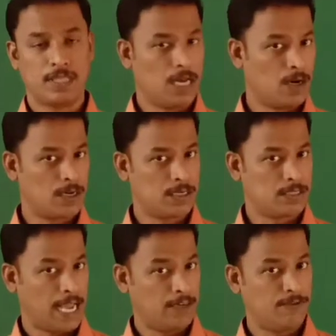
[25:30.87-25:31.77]
They are
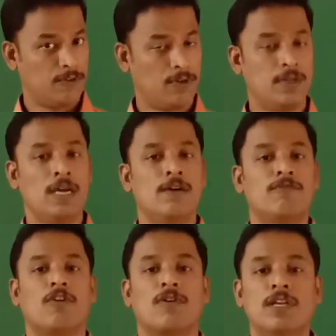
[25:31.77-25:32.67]
thankful
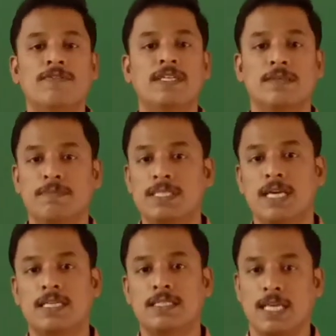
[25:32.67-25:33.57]
for living
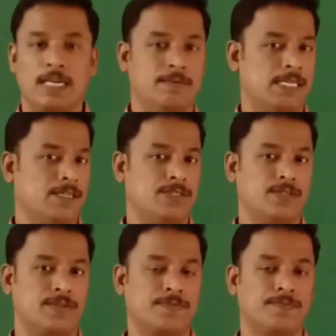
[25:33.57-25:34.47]
besides the nature.
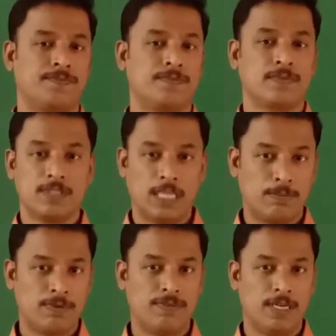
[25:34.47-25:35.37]
The
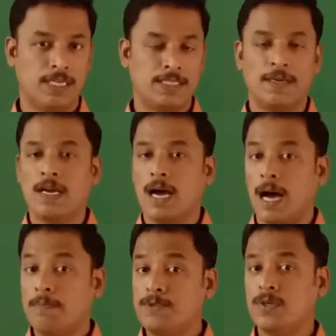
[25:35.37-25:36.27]
poet
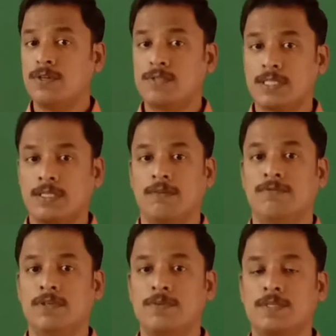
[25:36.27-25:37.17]
observes the
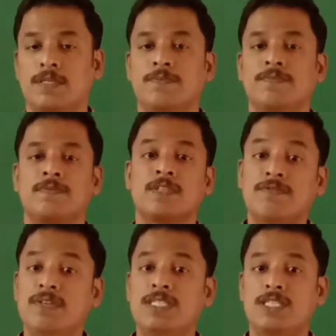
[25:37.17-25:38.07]
birds
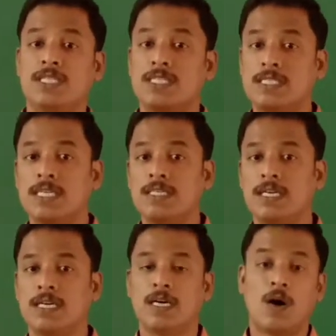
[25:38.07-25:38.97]
which
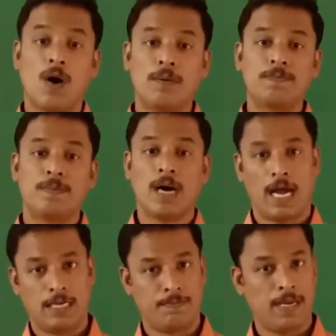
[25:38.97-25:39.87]
sing, hop,
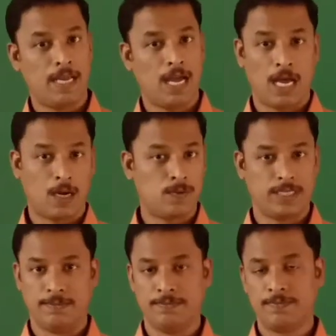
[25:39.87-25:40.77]
and play around
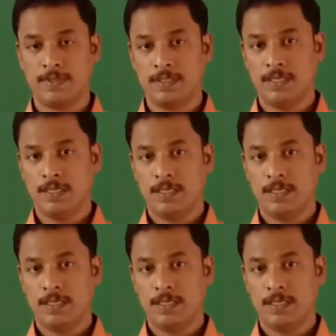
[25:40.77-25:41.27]
him.